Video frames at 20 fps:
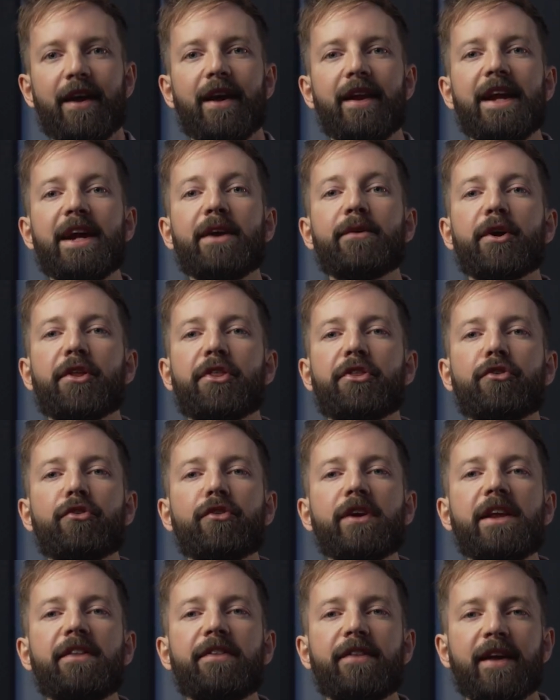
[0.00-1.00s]
and here are
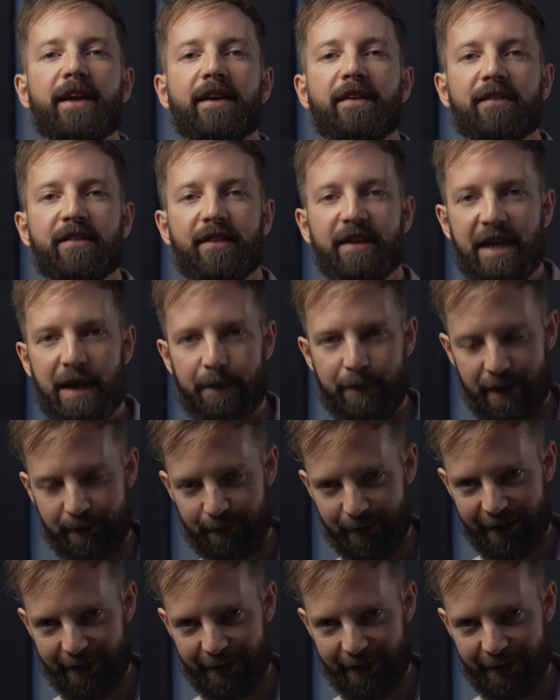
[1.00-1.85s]
3 things to keep in